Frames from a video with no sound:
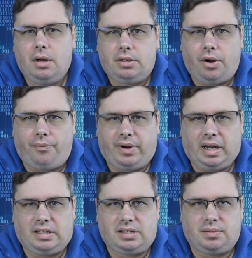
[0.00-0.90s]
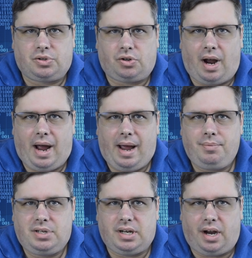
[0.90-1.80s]
Don't forget to subscribe,
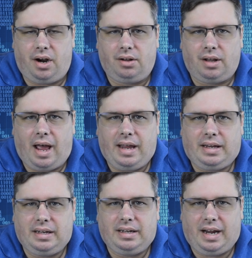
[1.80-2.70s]
share, like, and